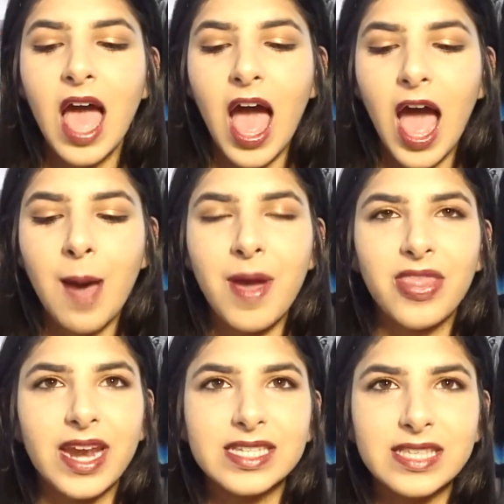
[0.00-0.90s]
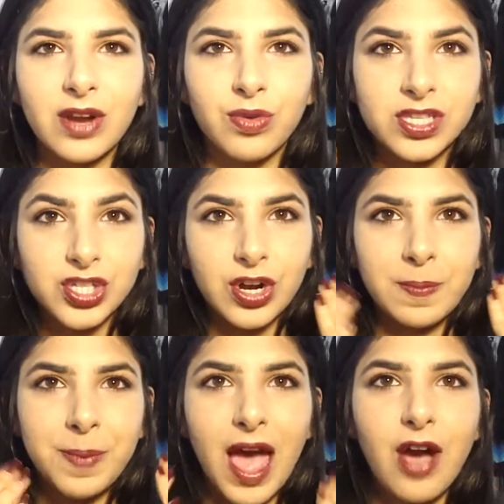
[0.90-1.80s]
and then I set it with
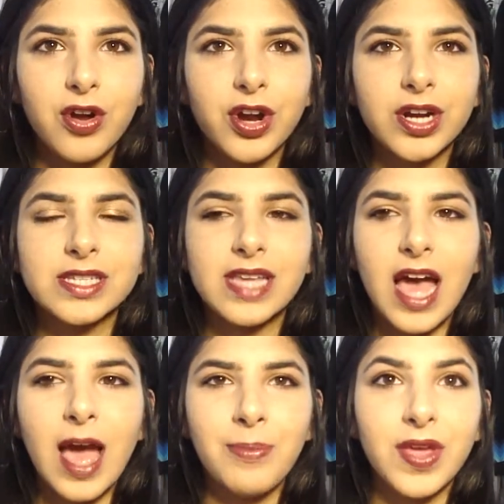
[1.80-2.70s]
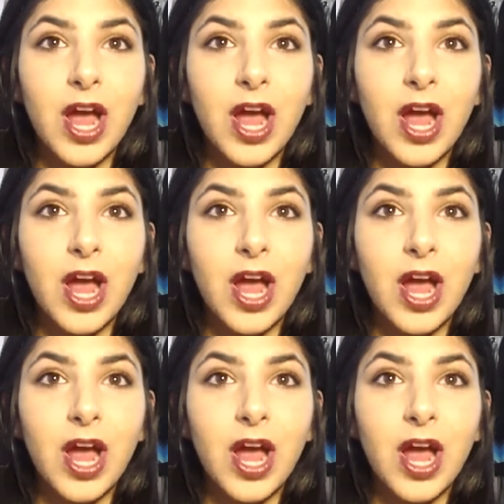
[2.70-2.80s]
certain powders that